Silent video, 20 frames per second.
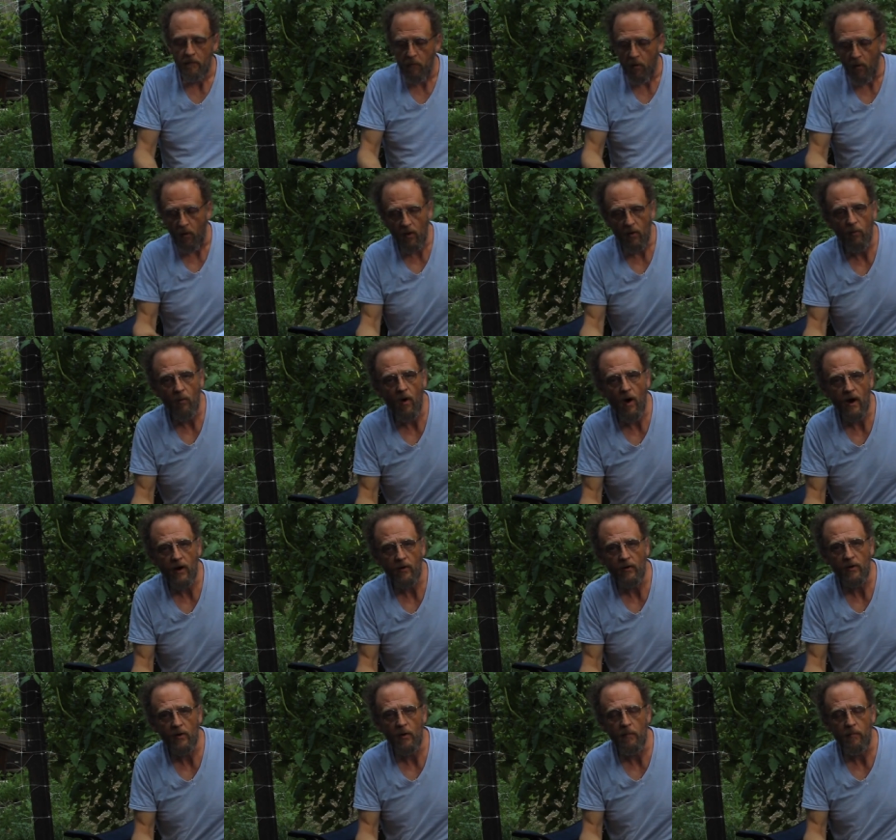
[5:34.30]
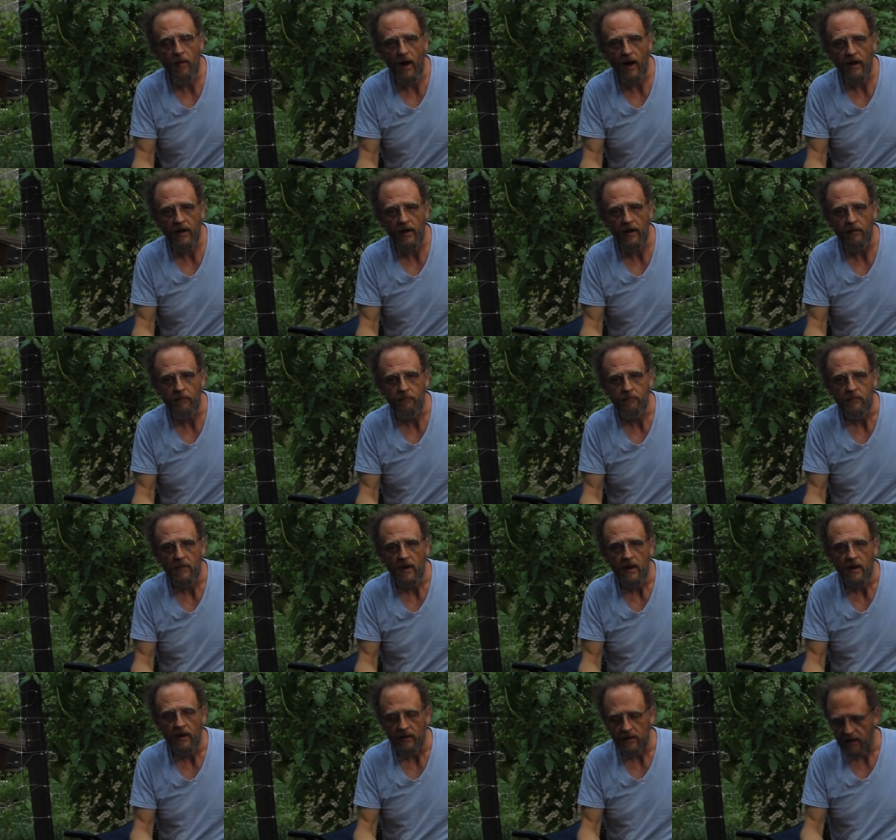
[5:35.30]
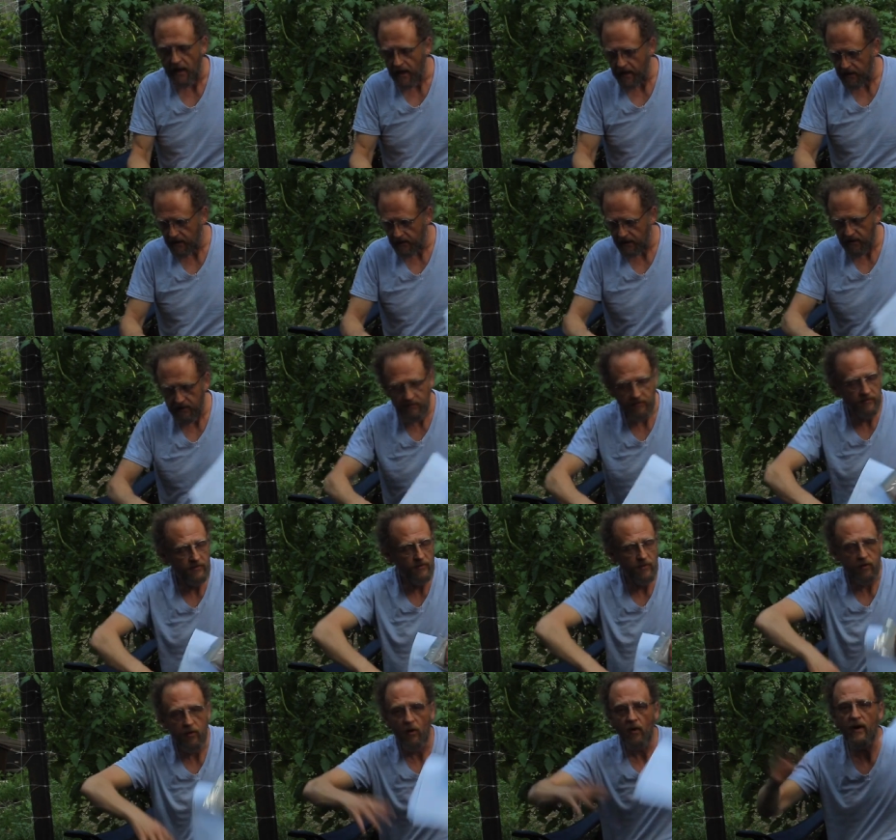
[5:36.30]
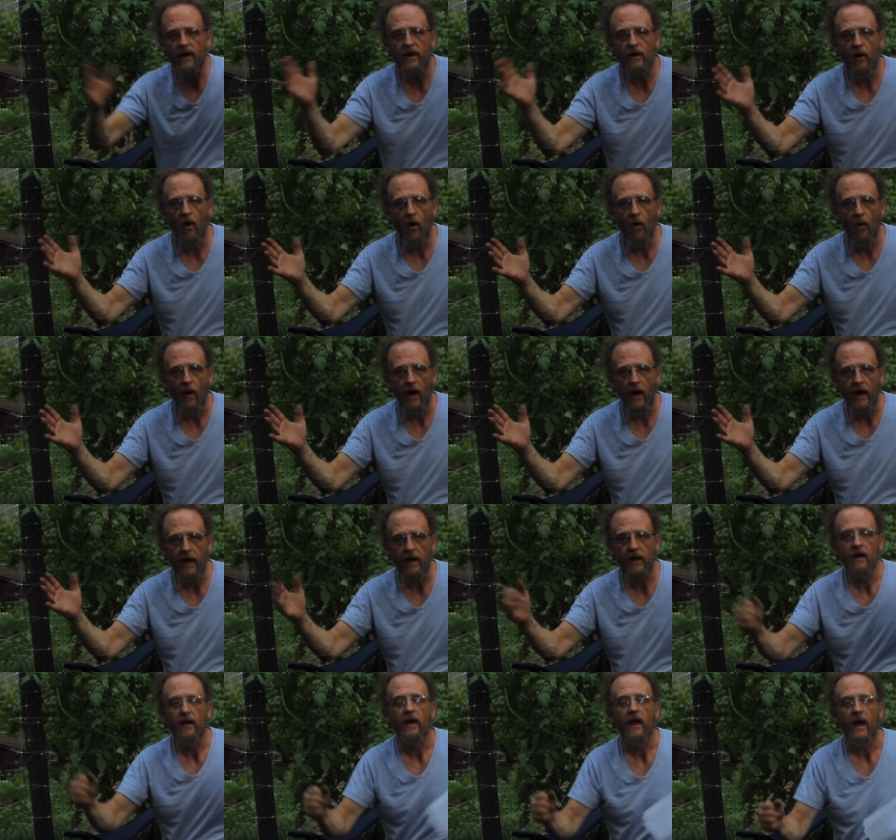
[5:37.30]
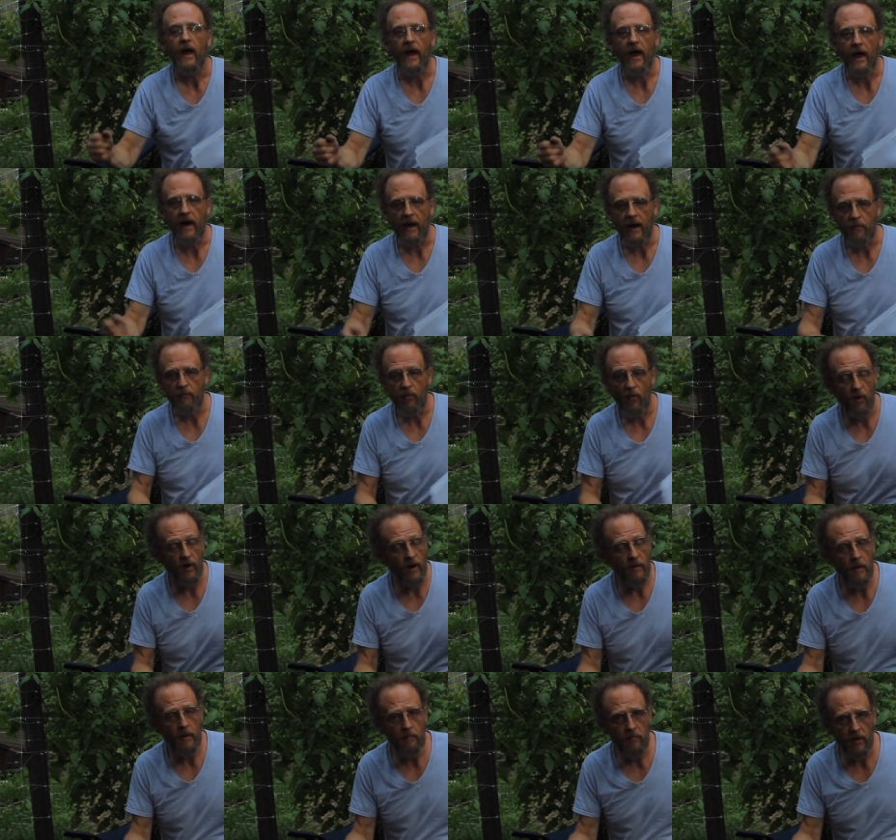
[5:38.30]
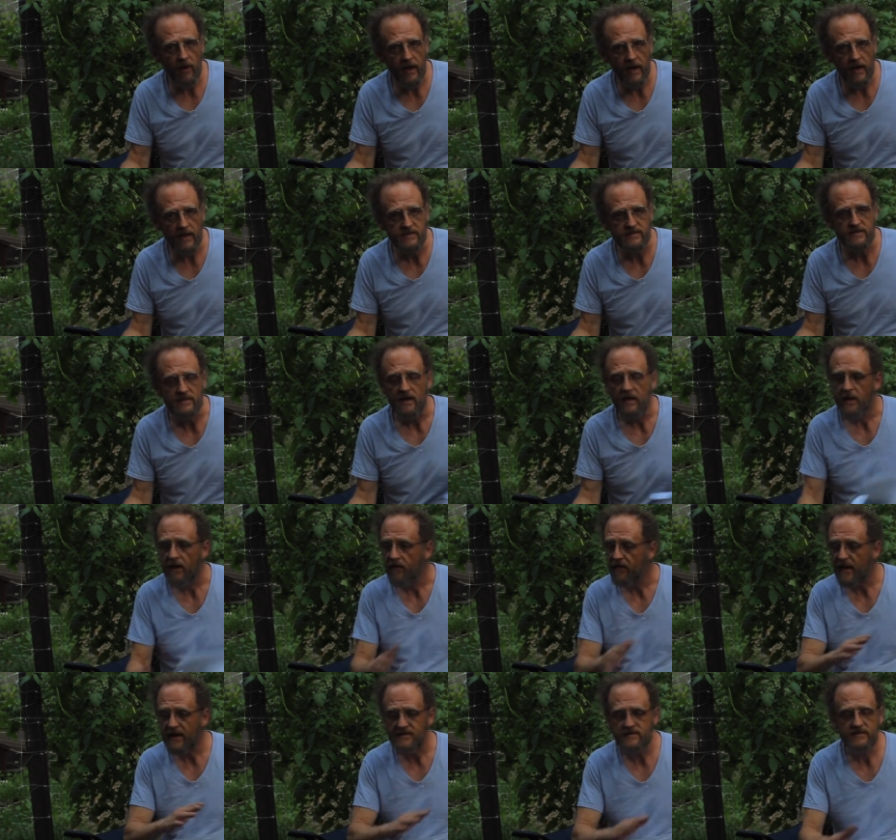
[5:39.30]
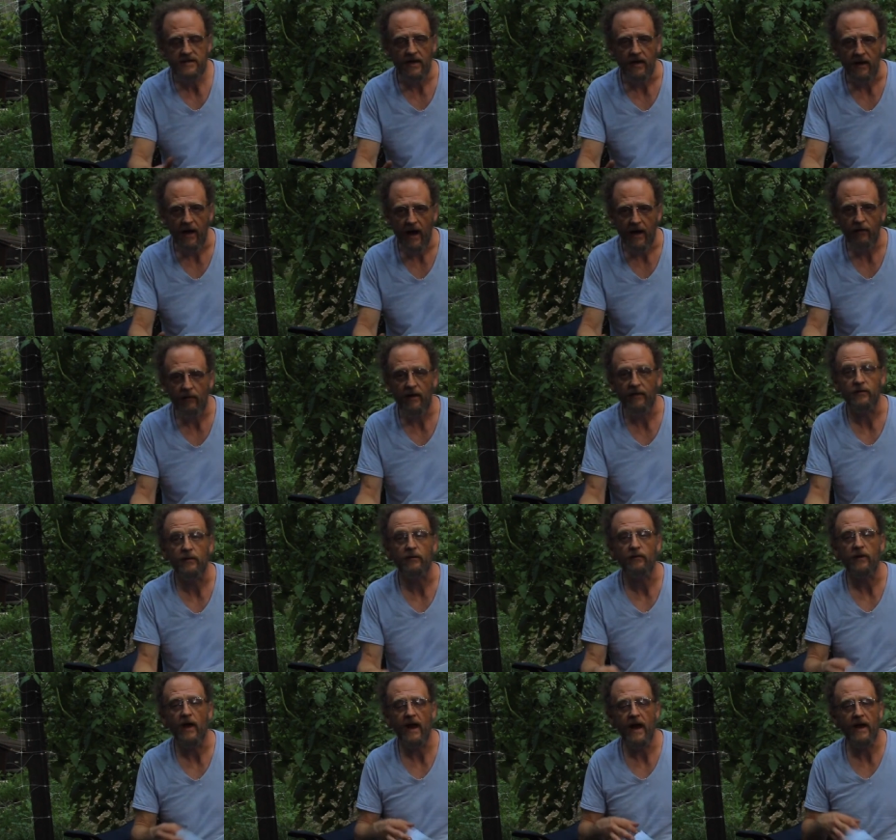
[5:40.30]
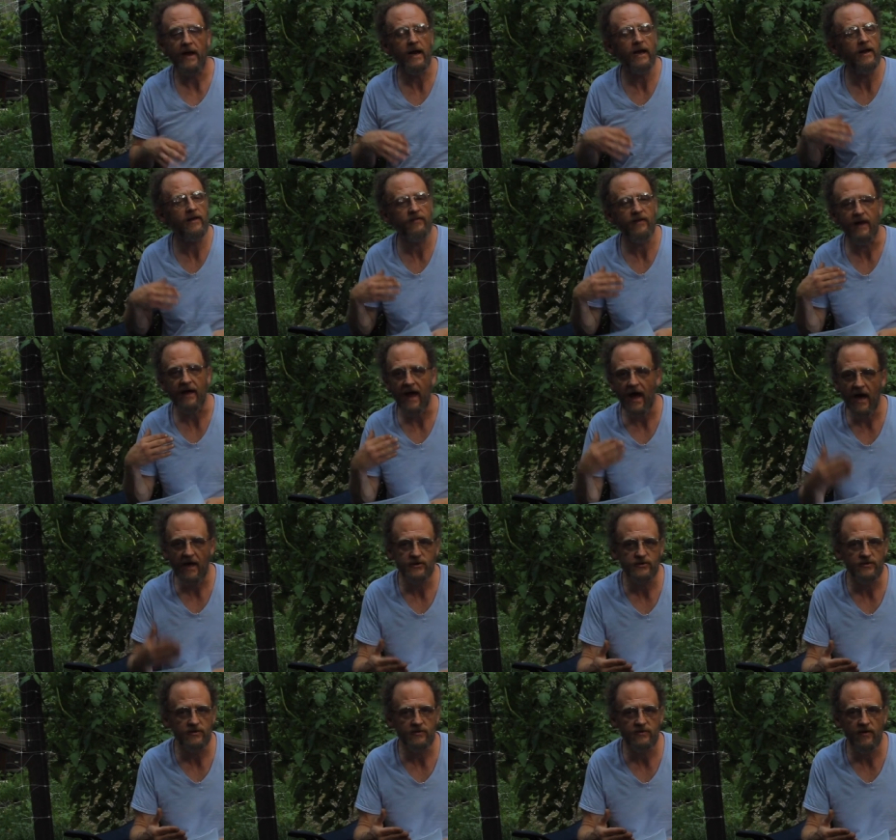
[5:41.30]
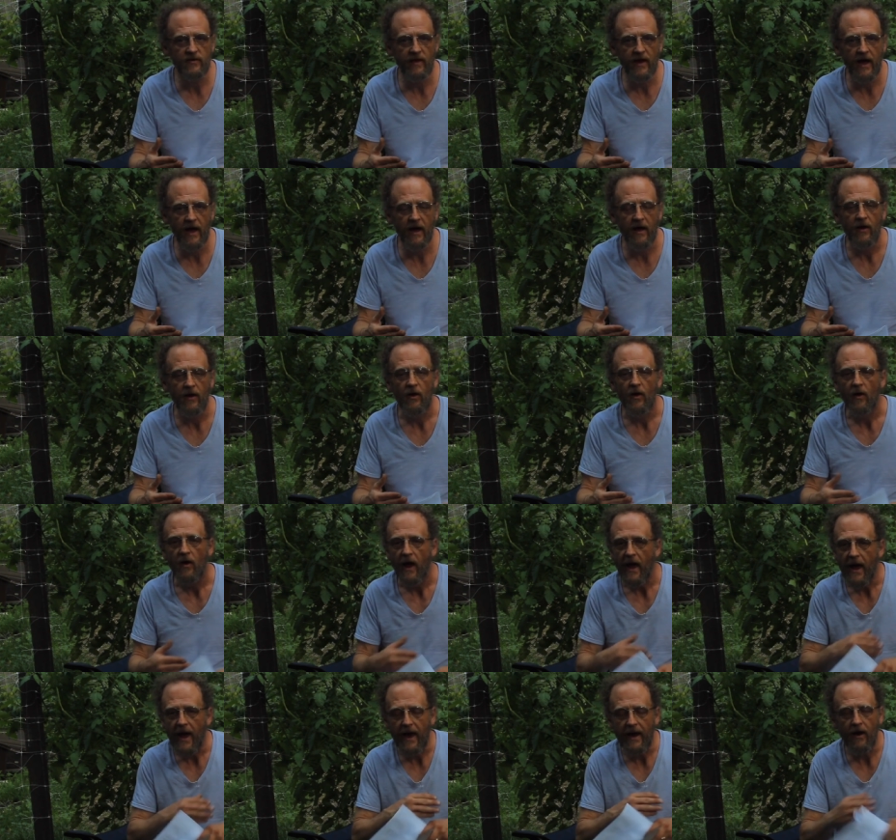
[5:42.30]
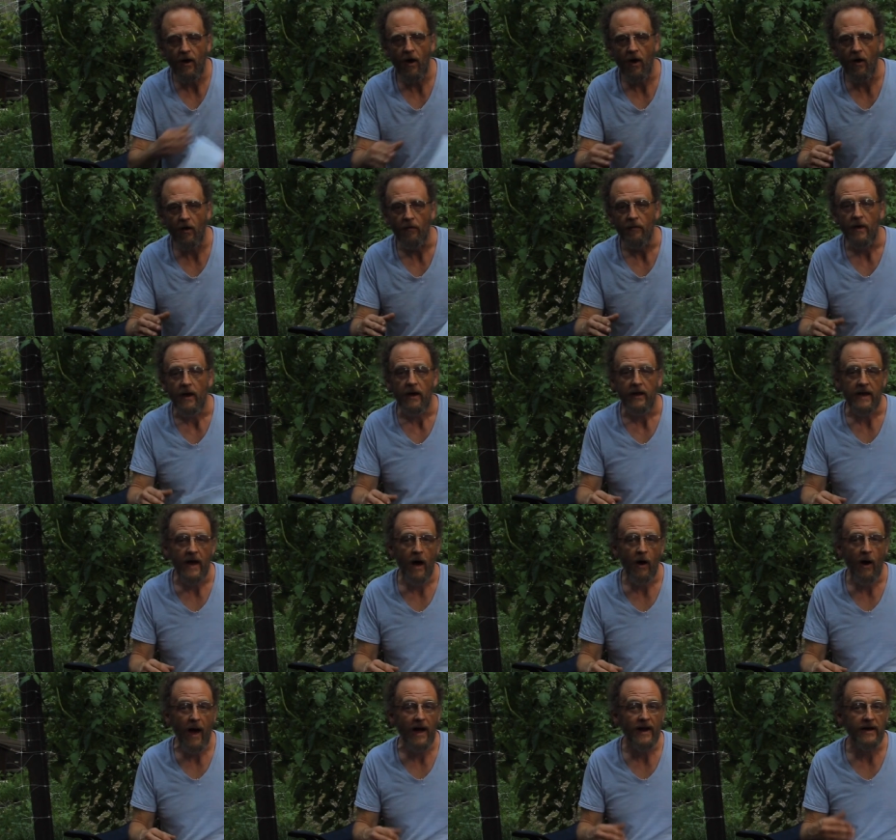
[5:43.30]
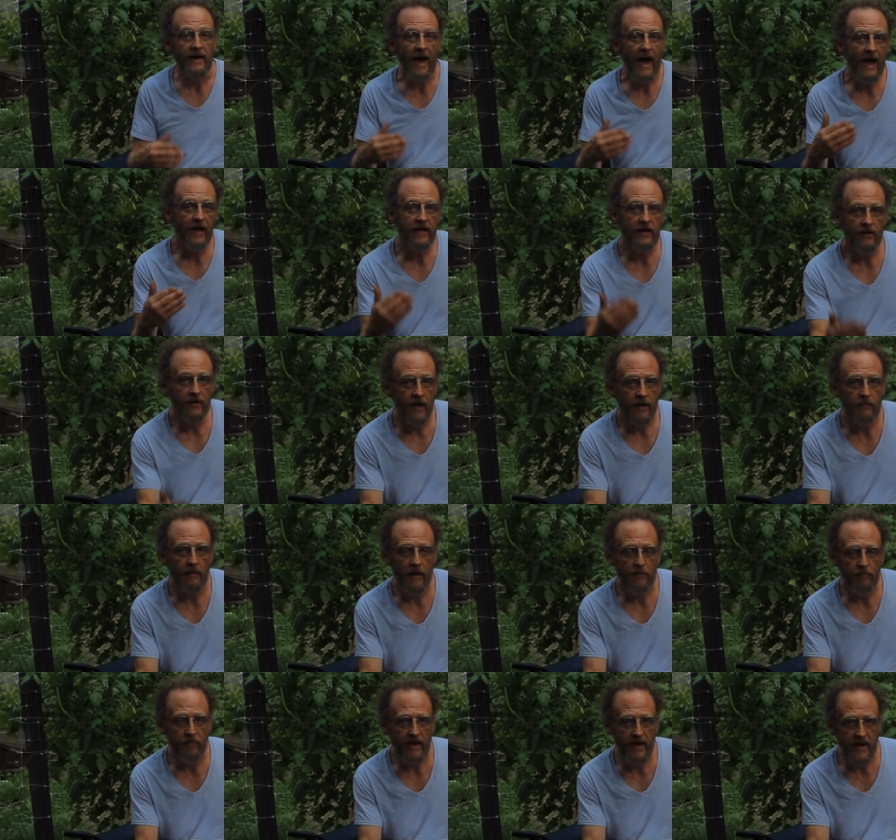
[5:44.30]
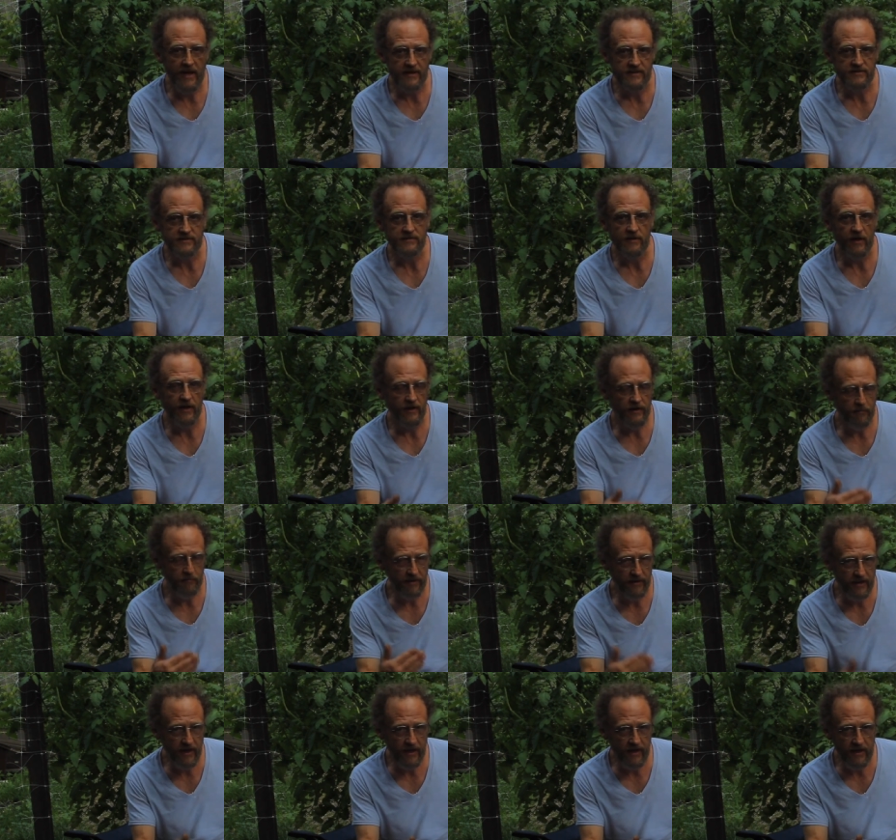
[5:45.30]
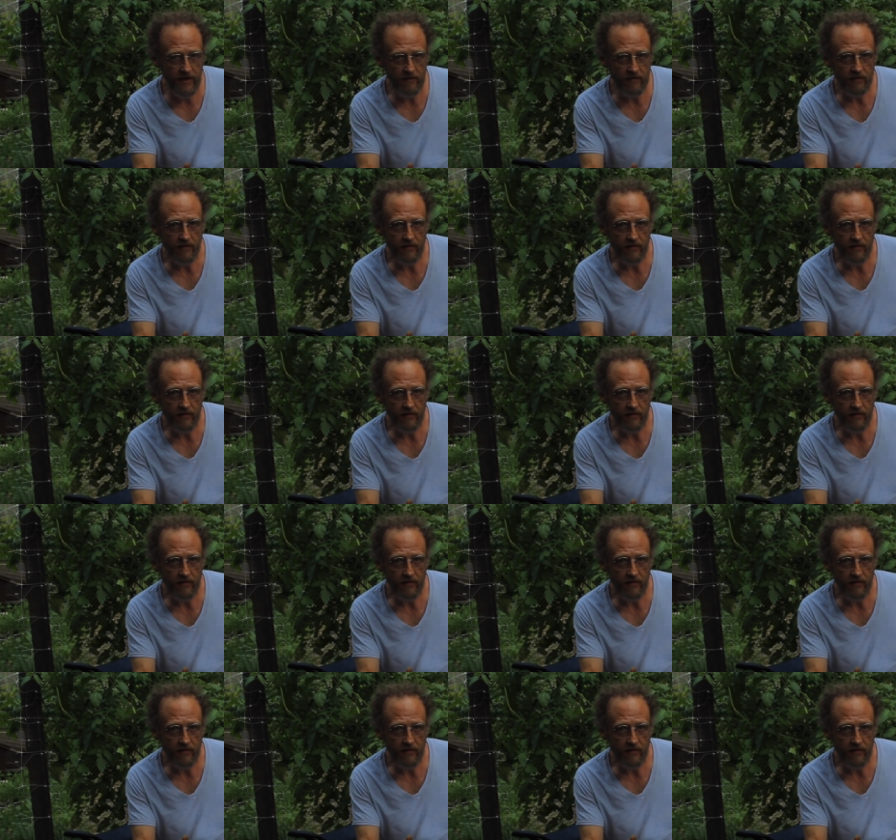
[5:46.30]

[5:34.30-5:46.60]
pouring water into a bucket, letting the chlorine go away, and I pour it on my plants. That's it. I don't have to add anything extra to that at all. Now, I inoculate my plants in the beginning.